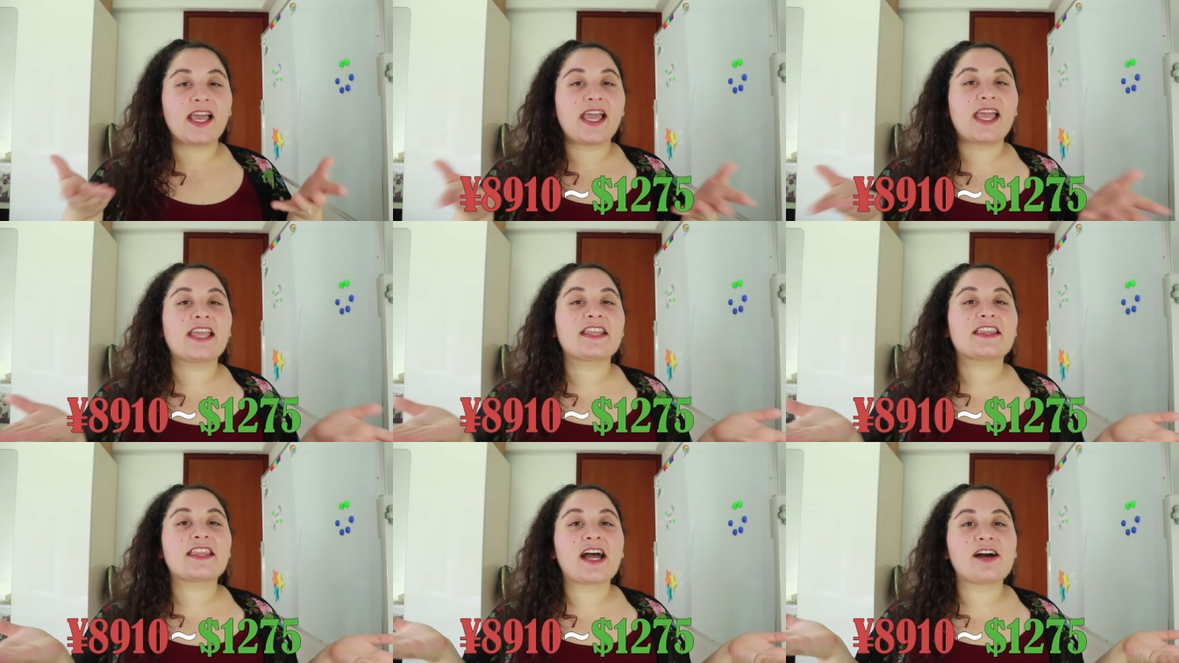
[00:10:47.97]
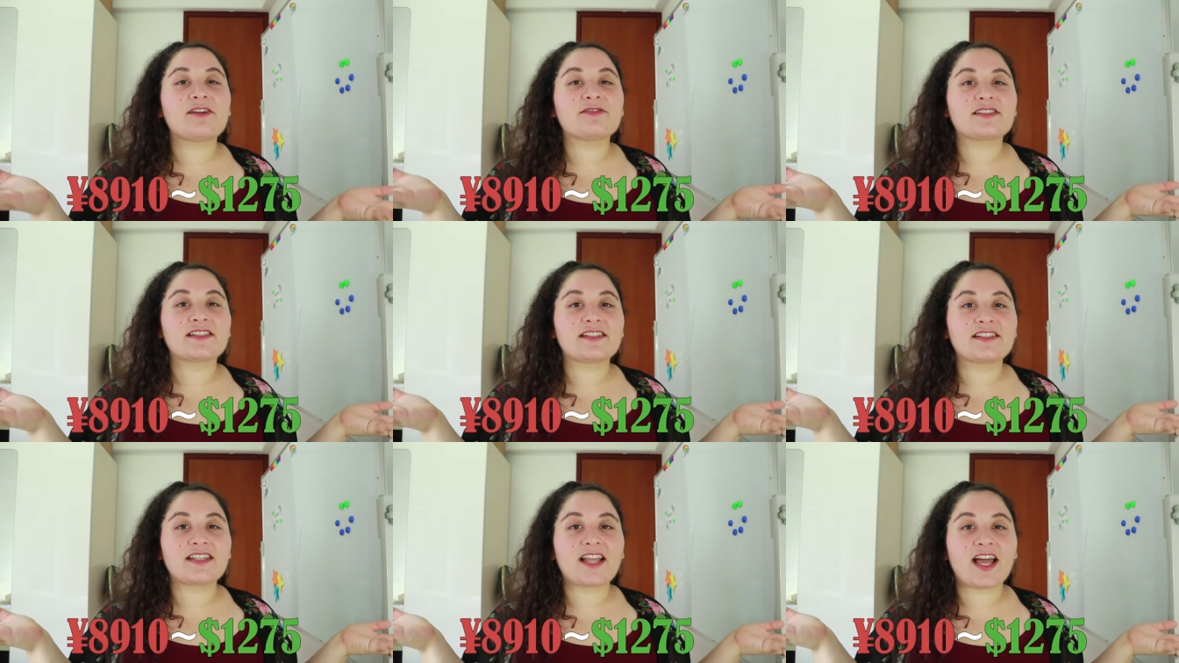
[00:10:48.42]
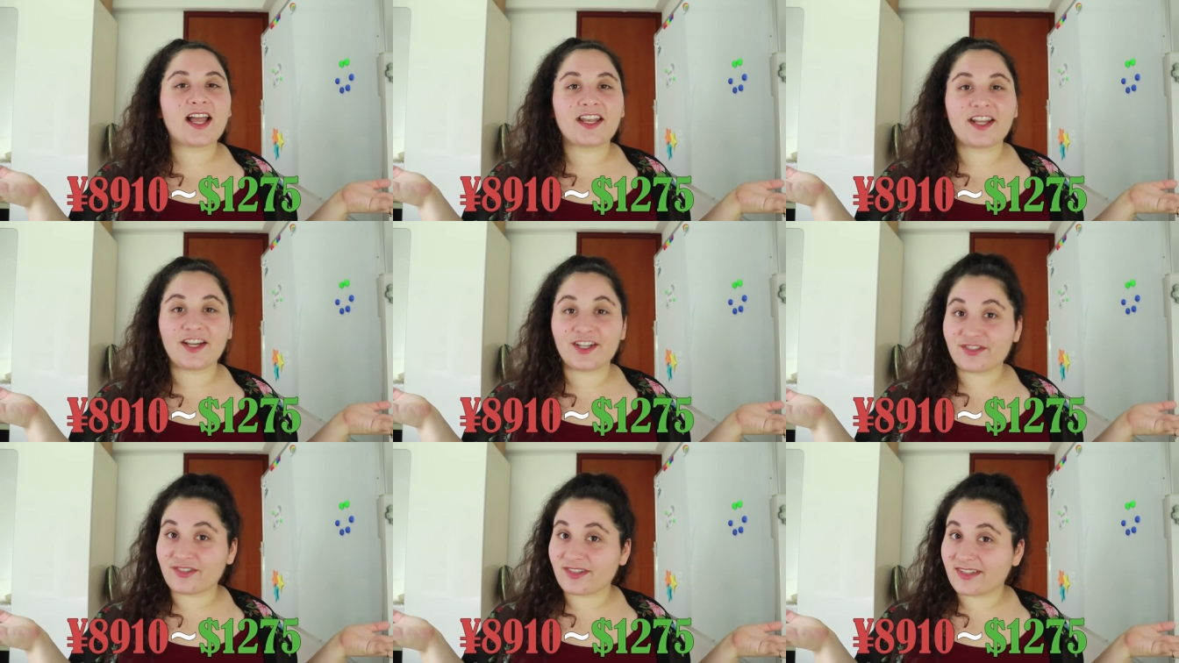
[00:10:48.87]

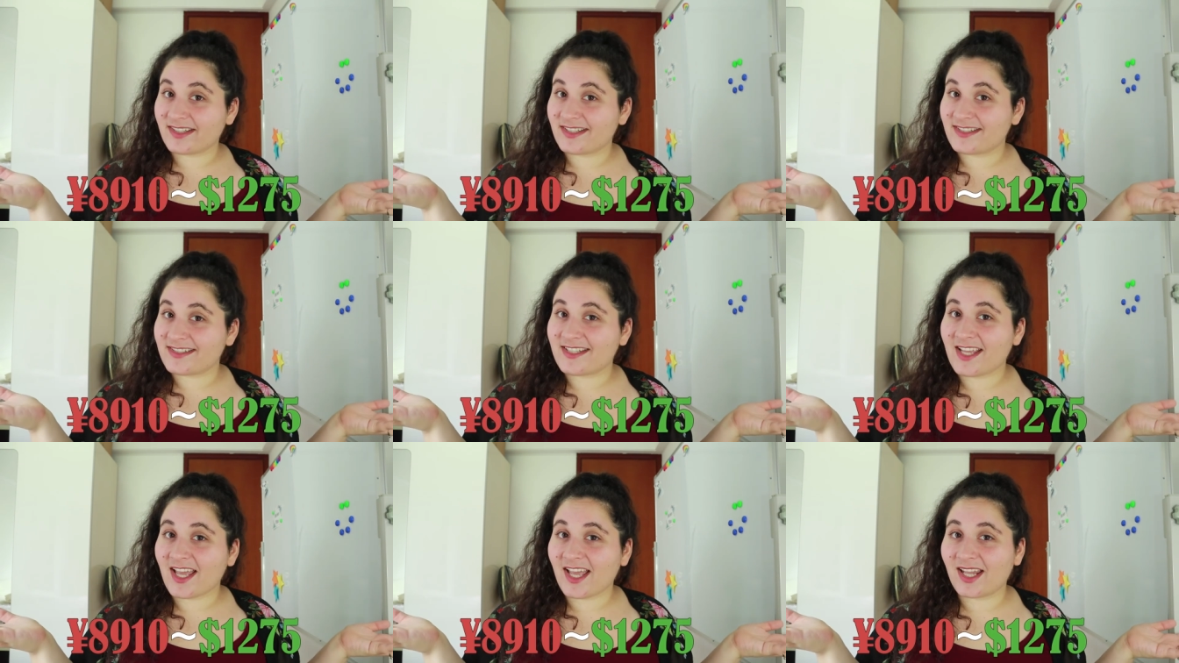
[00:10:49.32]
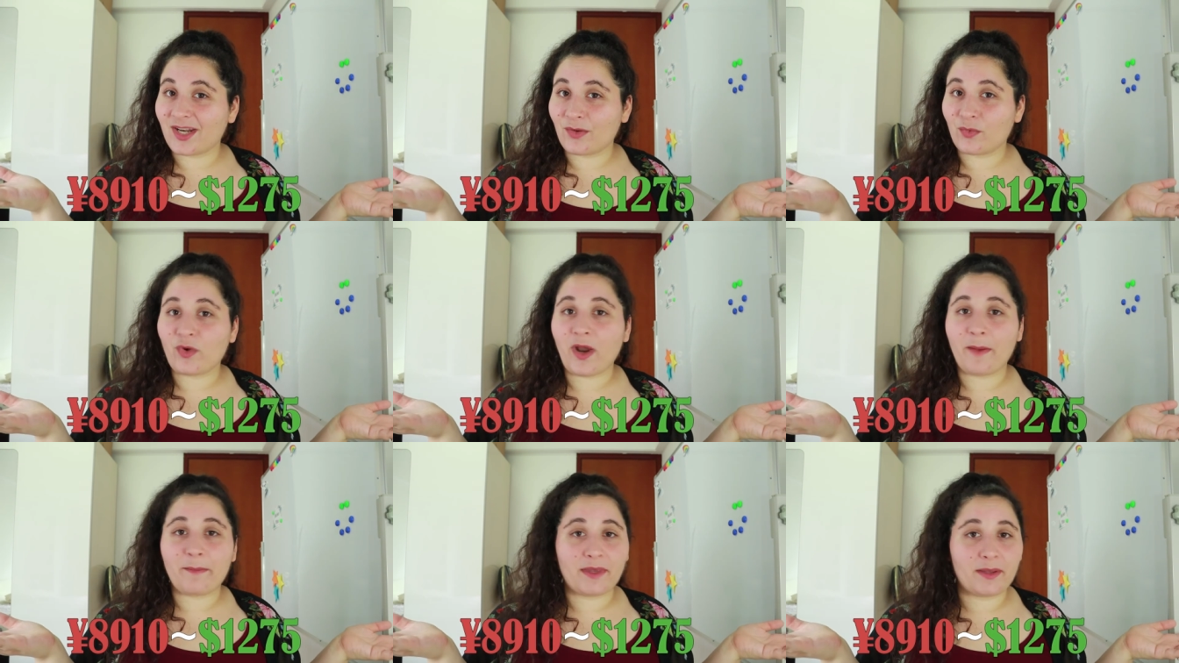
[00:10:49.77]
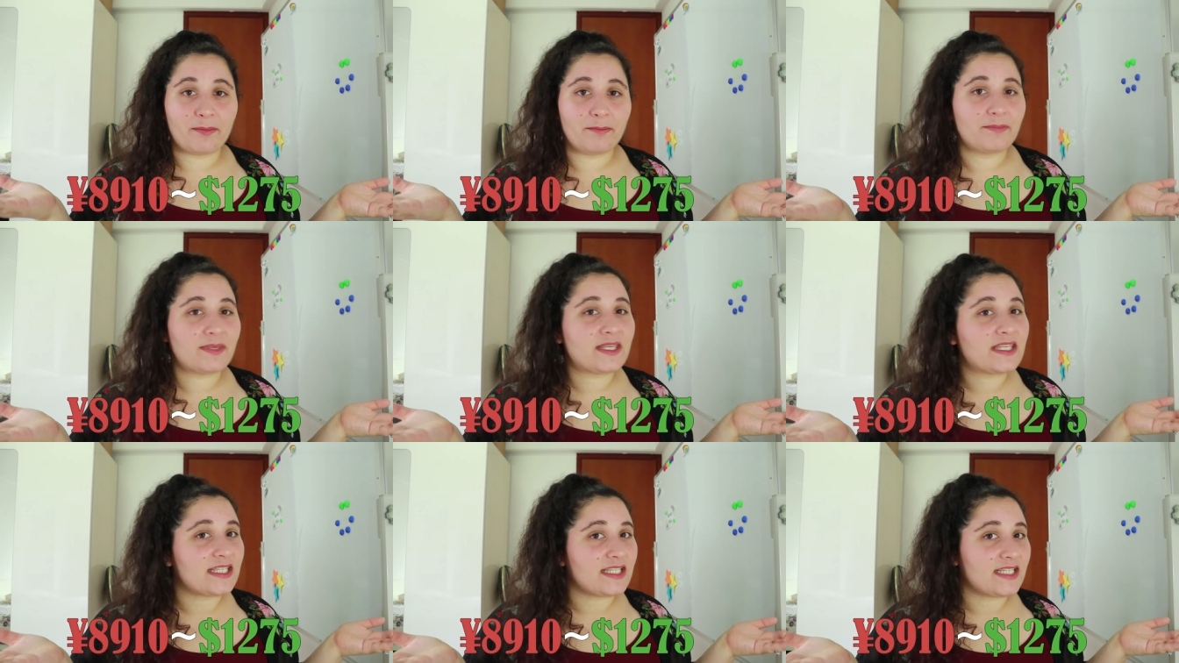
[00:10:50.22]
8,910
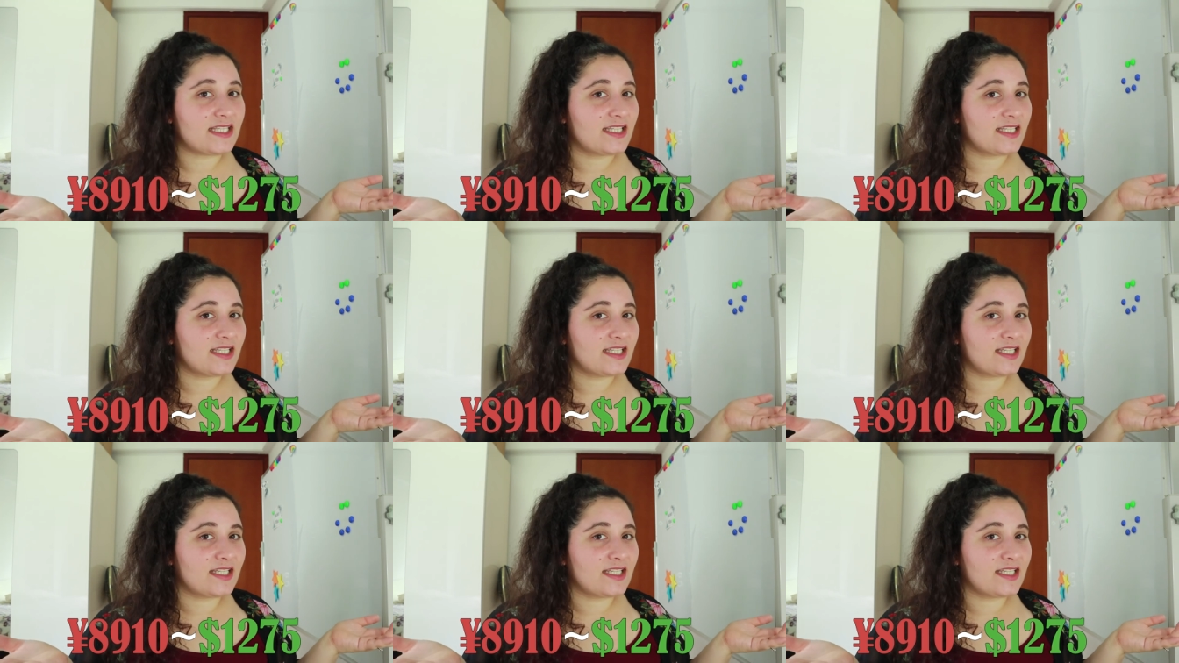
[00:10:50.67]
renminbi.